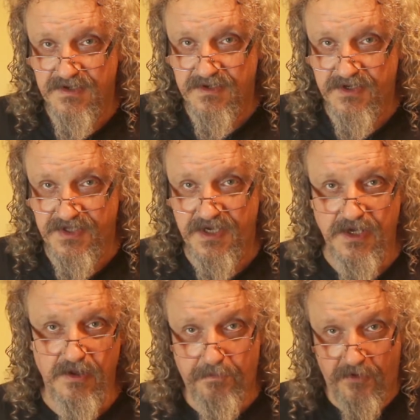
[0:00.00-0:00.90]
because
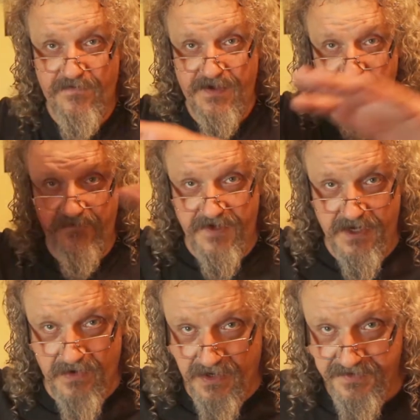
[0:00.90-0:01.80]
he'll buff everything
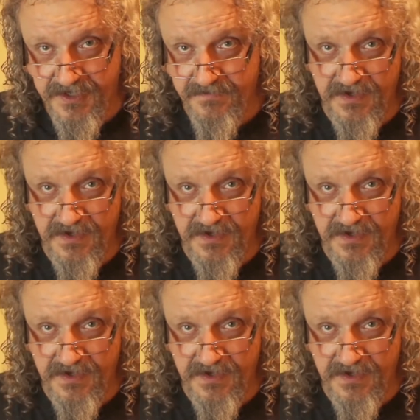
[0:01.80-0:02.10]
around him.